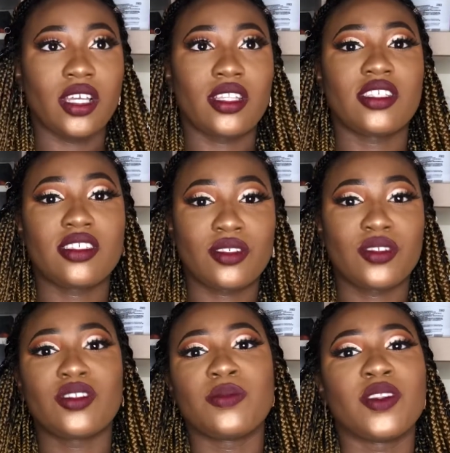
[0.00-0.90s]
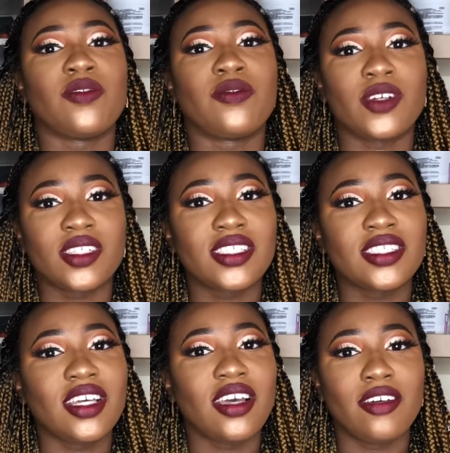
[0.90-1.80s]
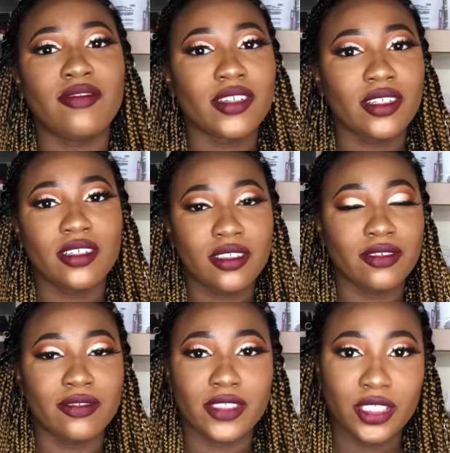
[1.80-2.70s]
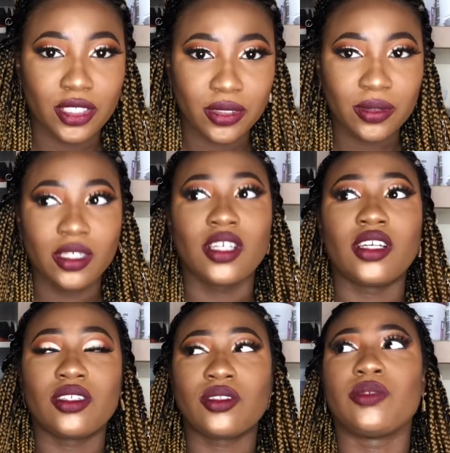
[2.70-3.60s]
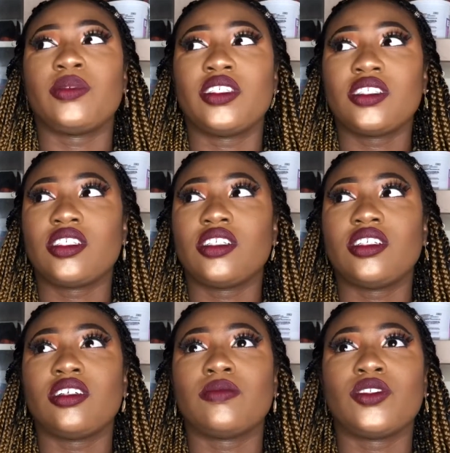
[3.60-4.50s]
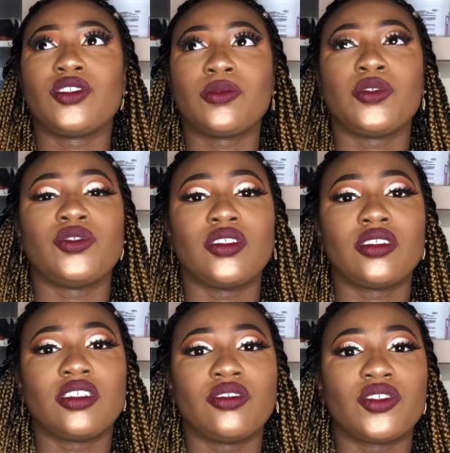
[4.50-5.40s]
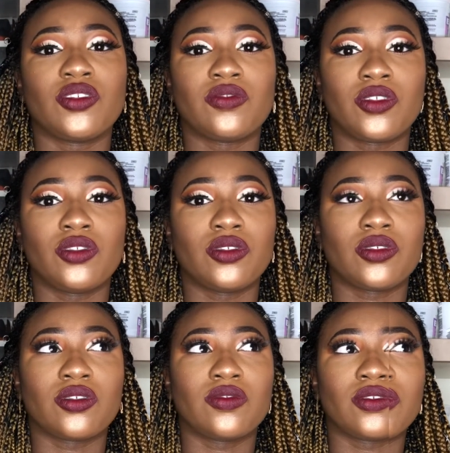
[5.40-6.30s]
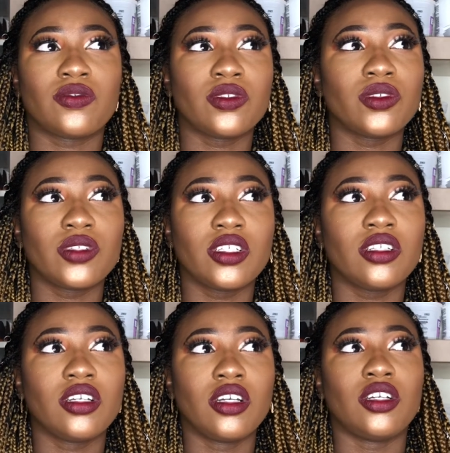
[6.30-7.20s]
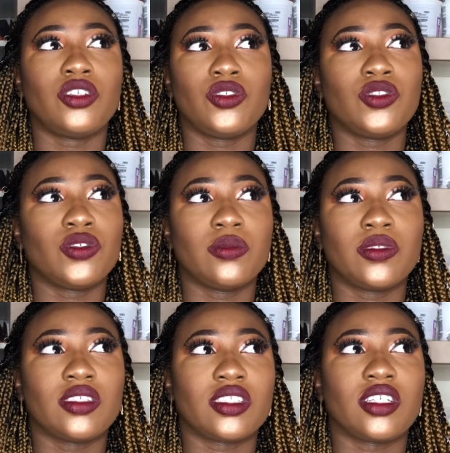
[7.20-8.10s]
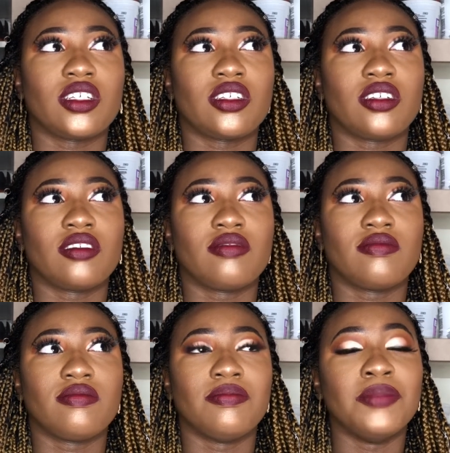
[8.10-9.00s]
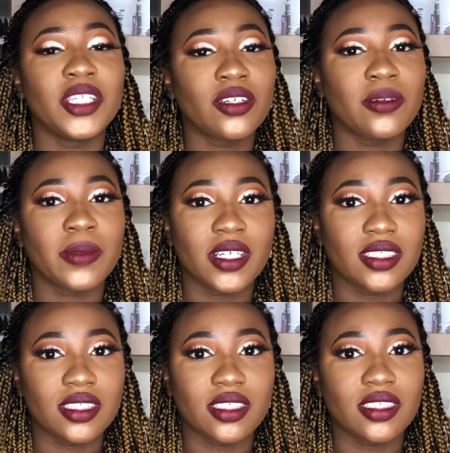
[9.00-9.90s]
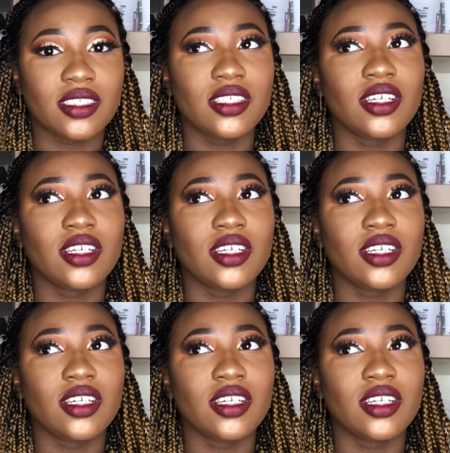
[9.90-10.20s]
and this is going to be the first ever video. So basically, I'm going to be doing a series of videos also following YouTubers like makeup artists,